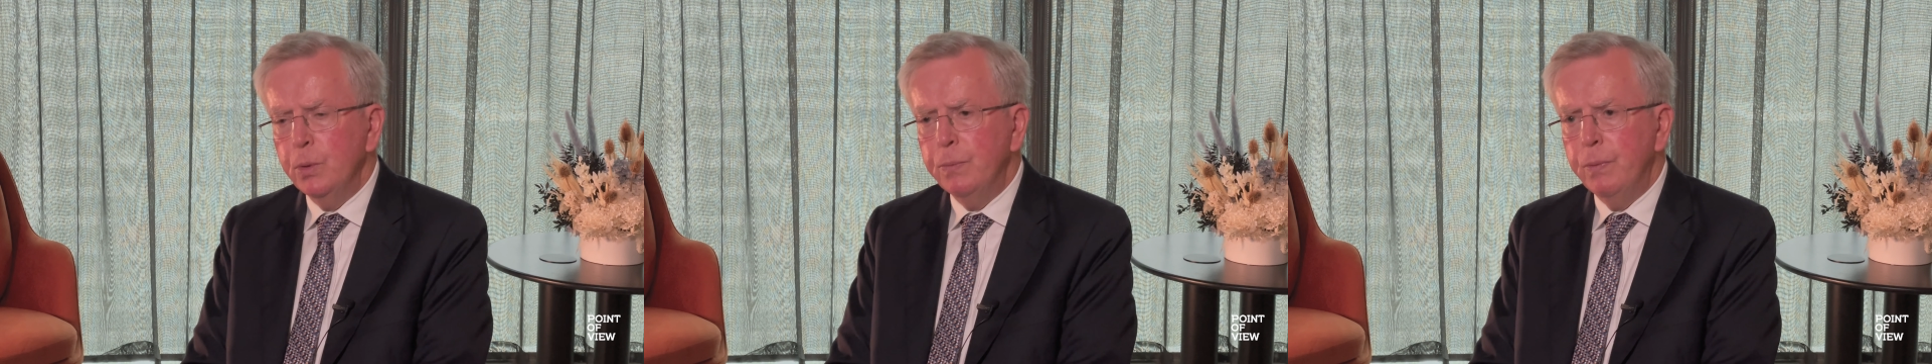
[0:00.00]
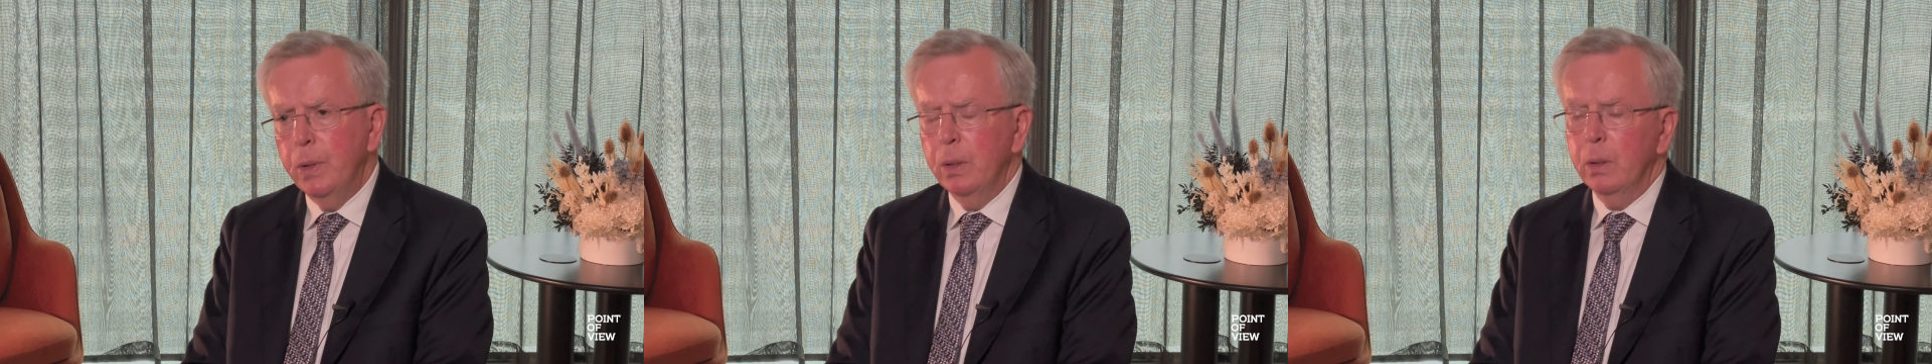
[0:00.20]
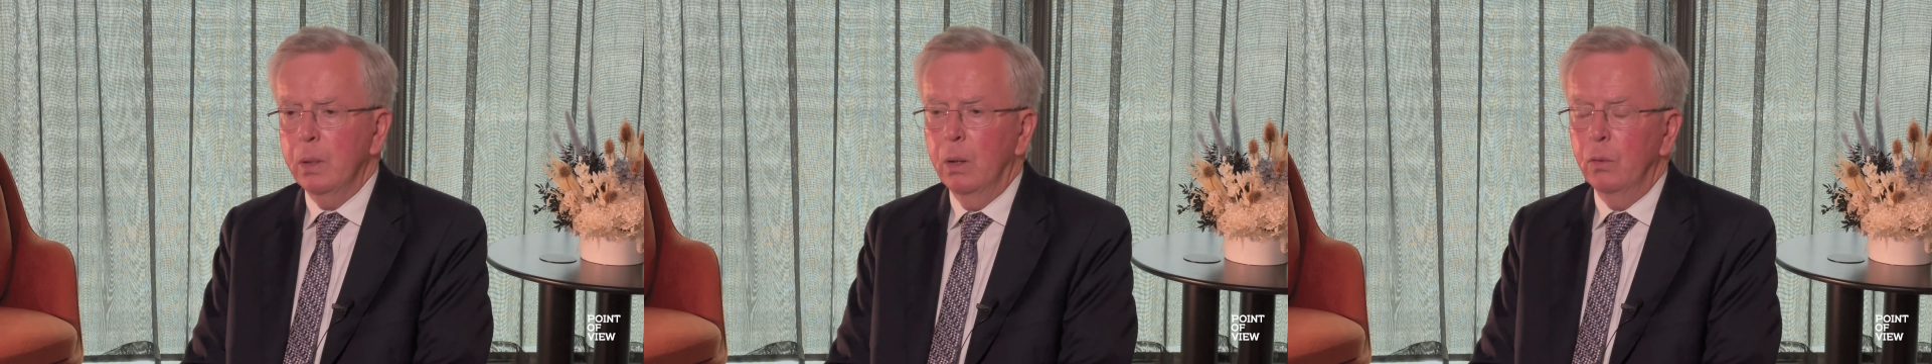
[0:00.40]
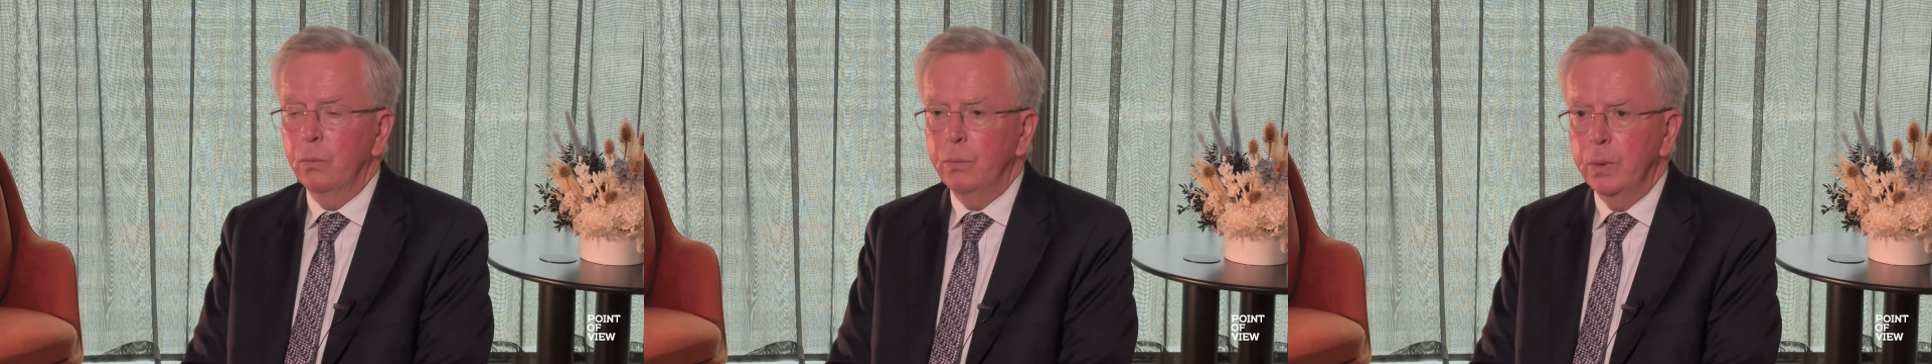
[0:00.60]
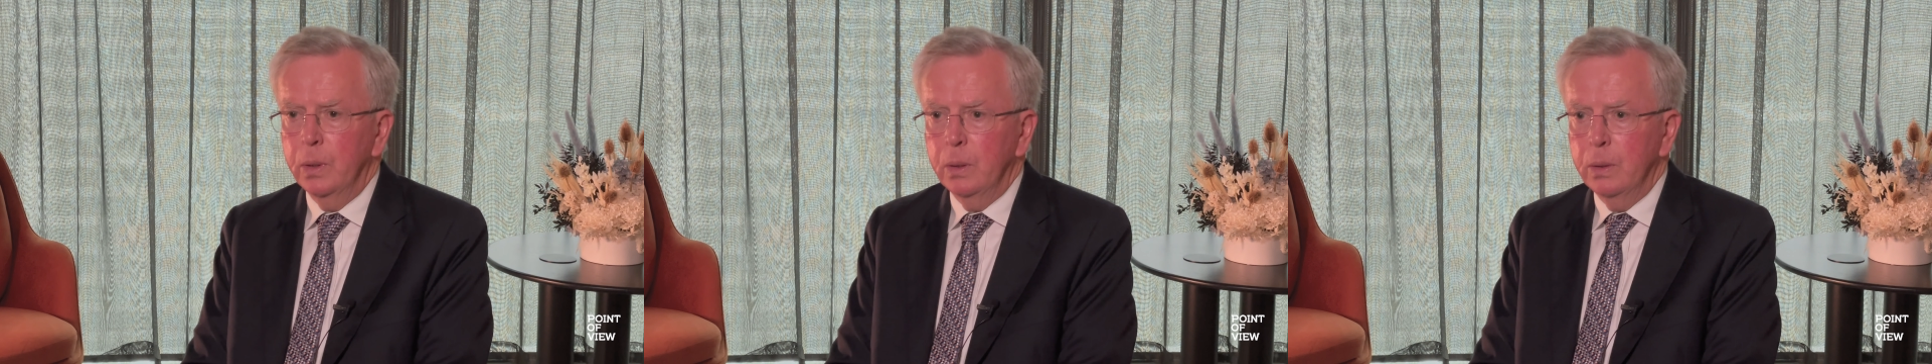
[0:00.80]
was very
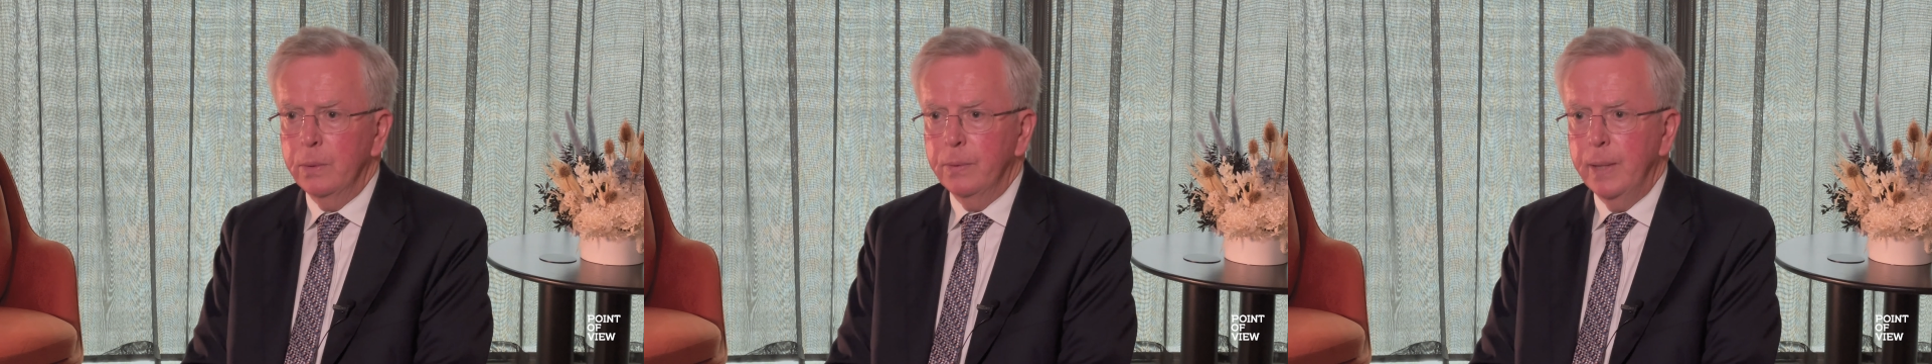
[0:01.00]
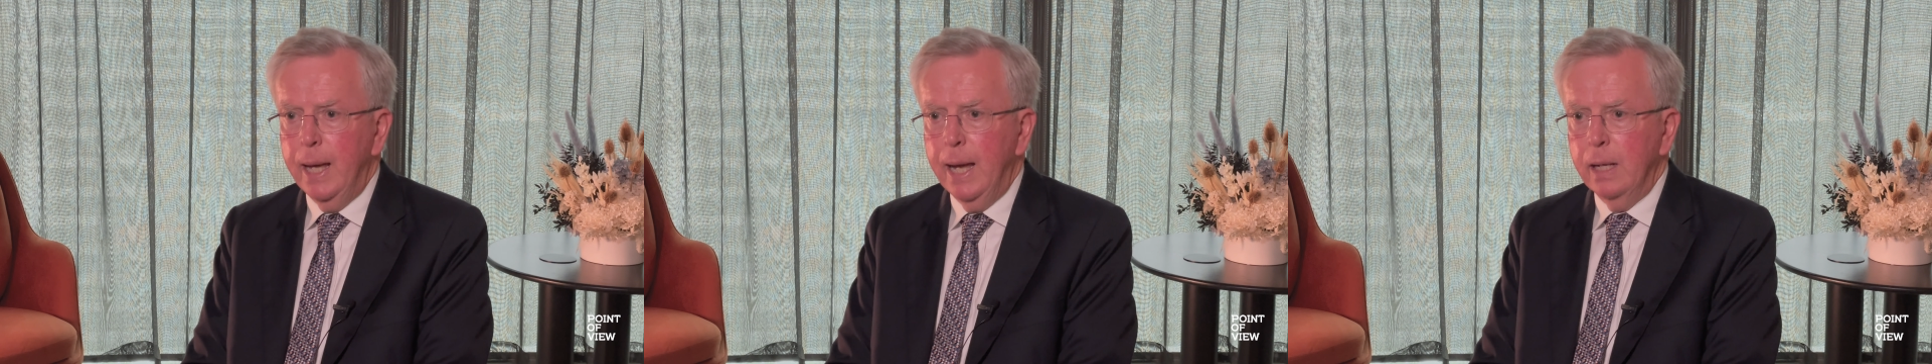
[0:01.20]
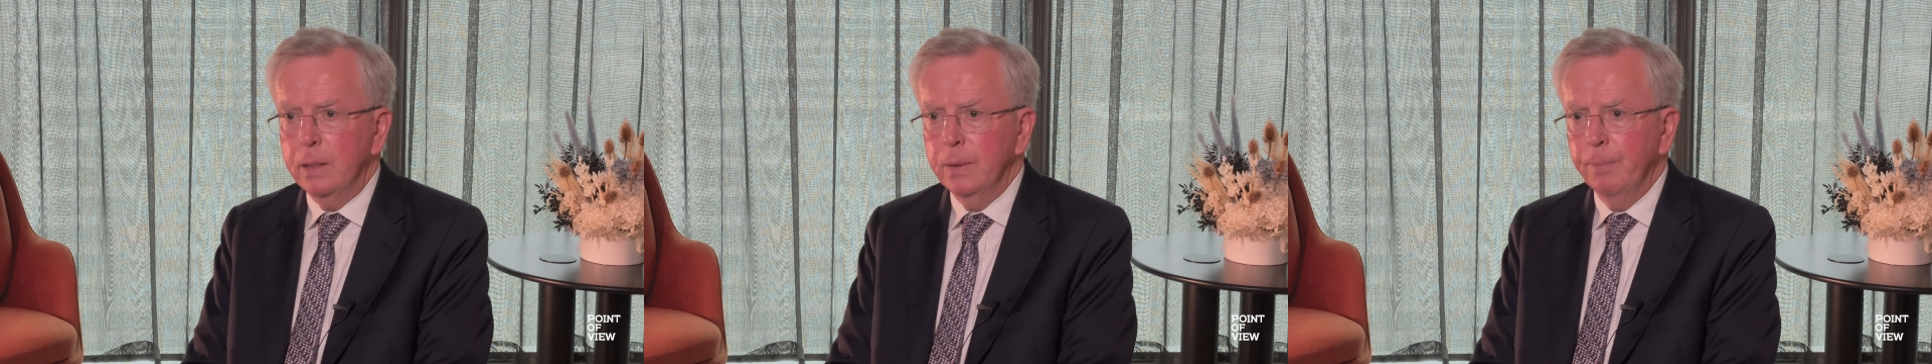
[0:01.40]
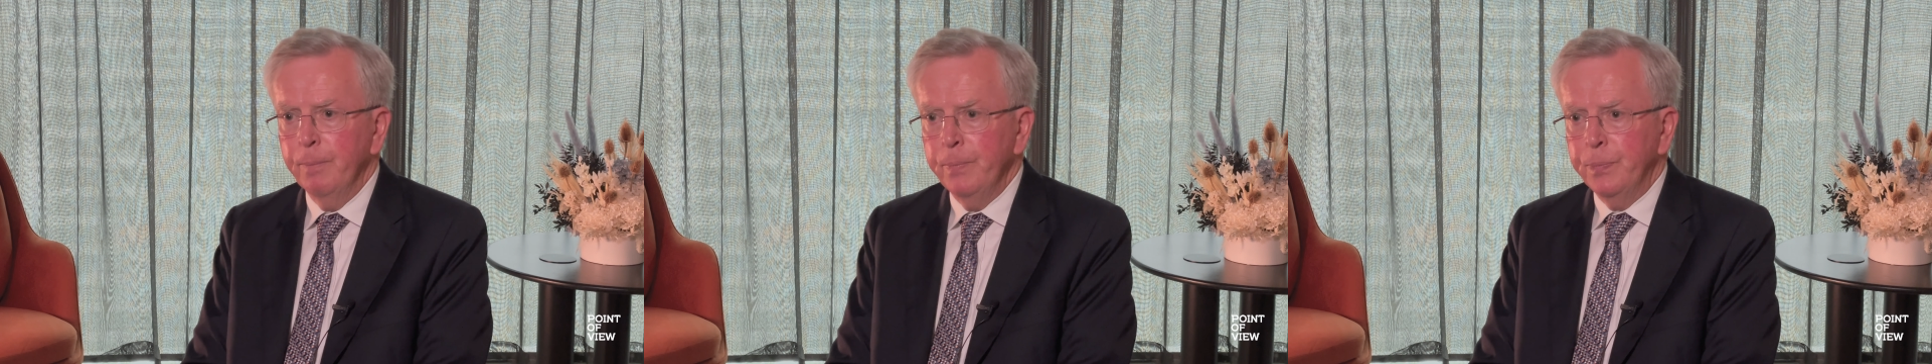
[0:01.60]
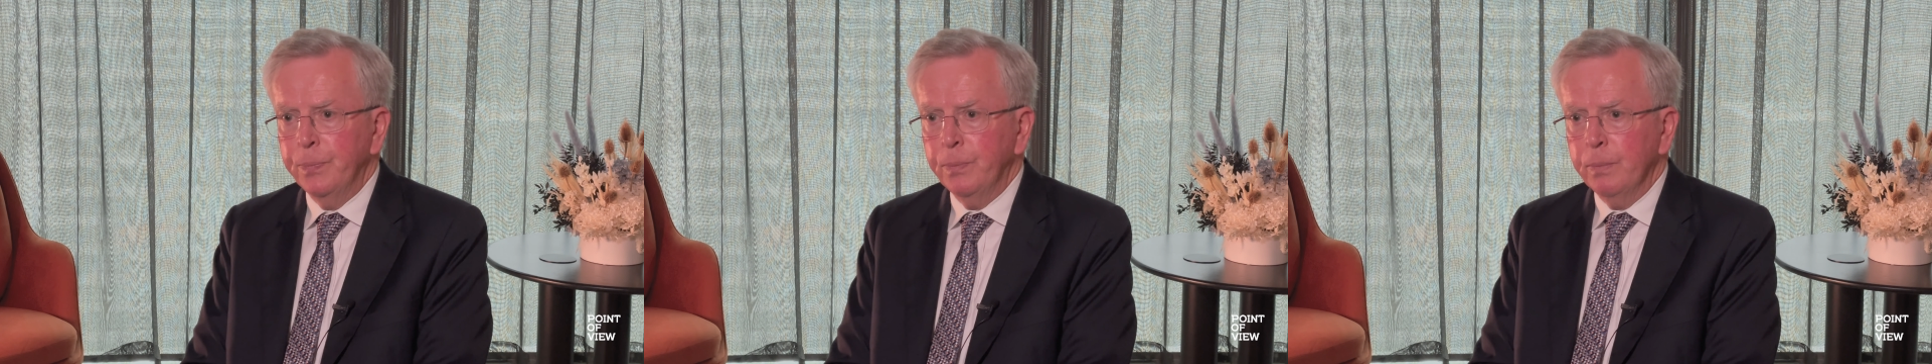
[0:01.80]
confident that
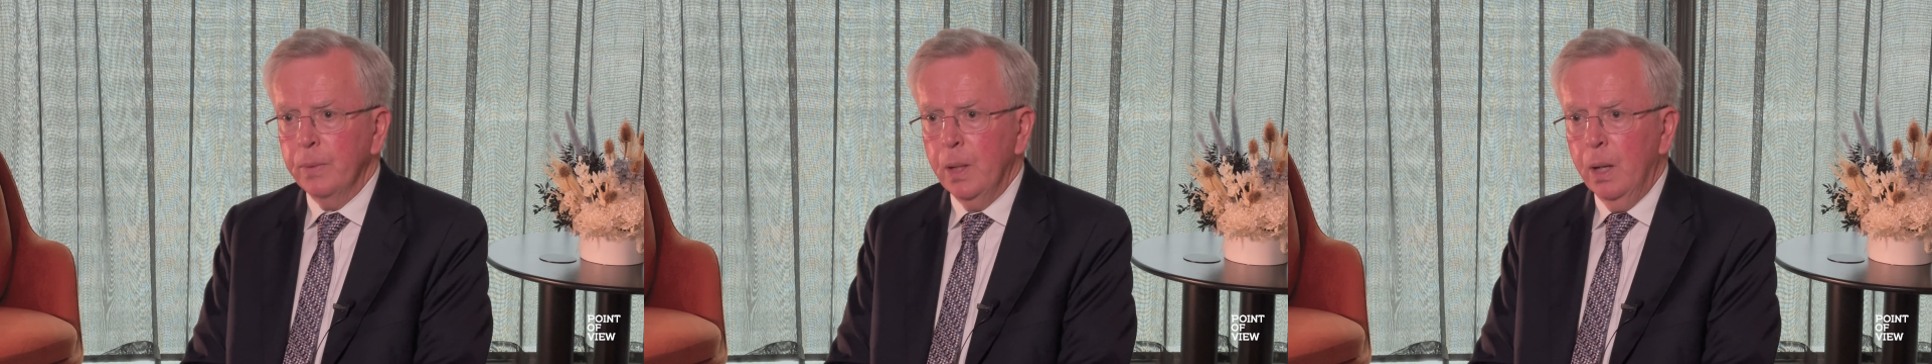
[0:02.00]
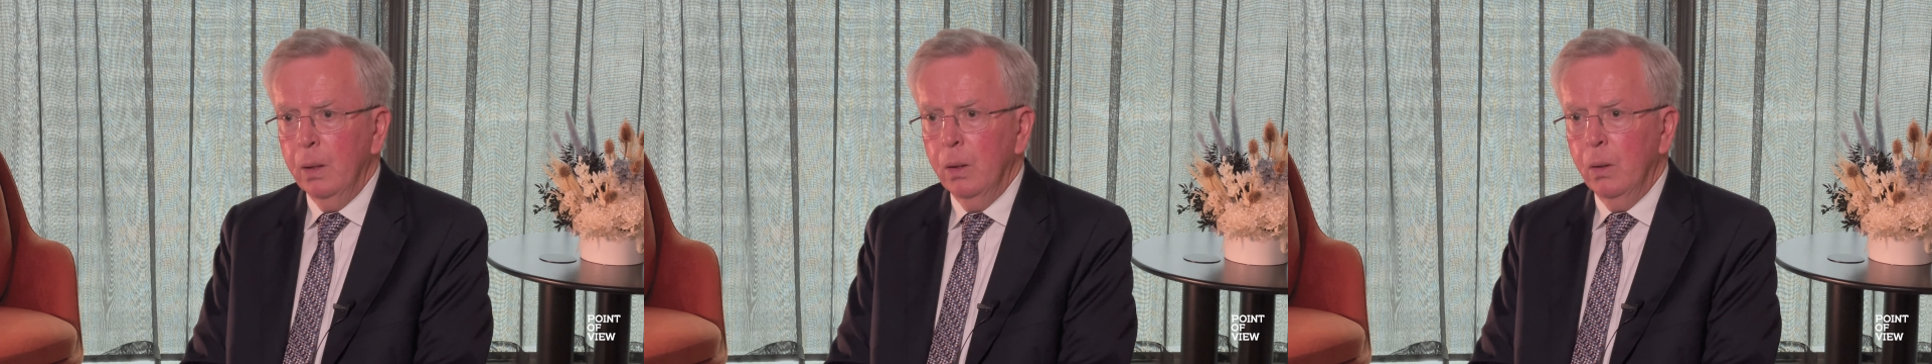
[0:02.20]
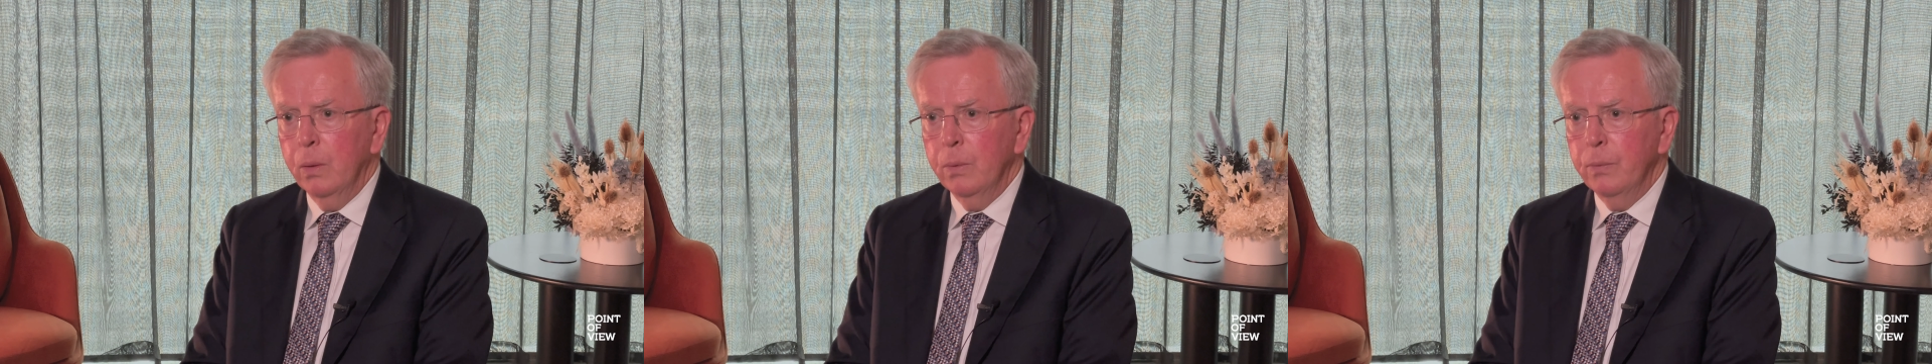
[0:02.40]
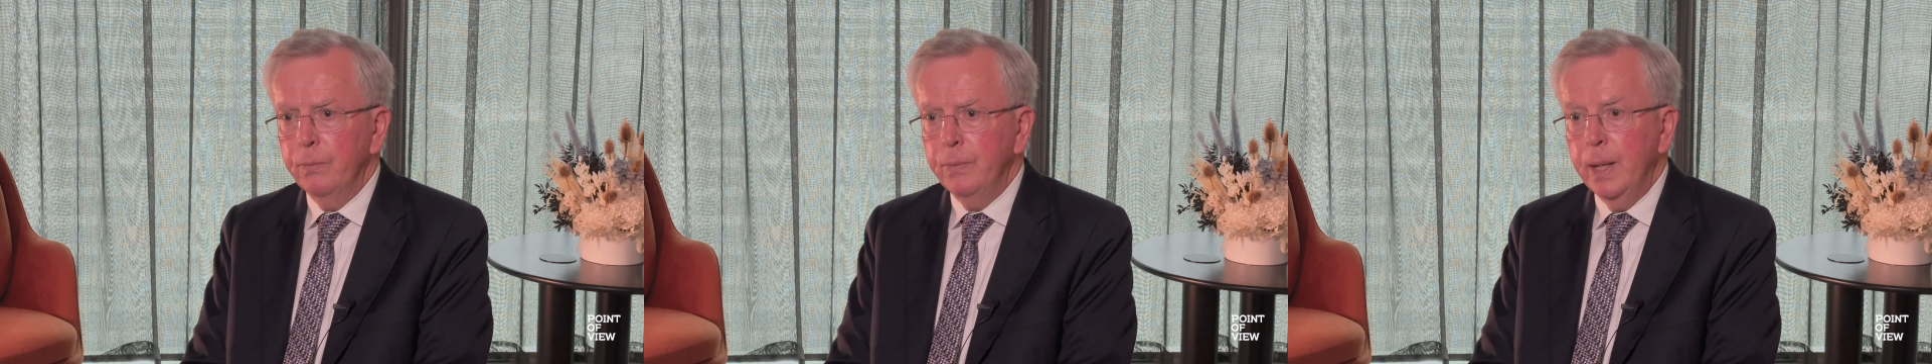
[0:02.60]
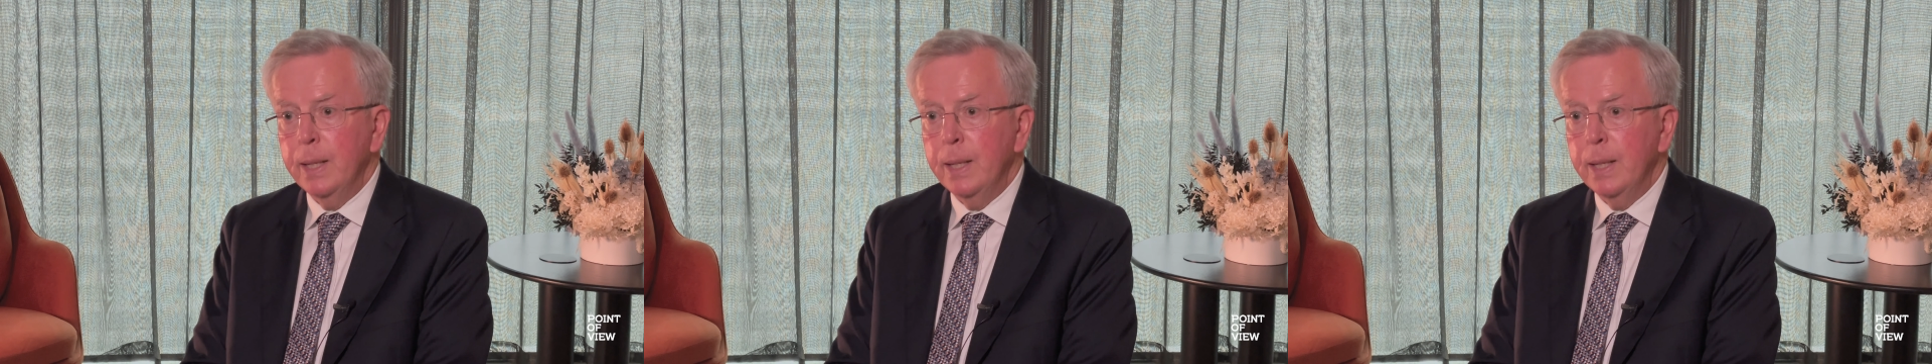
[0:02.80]
a lot of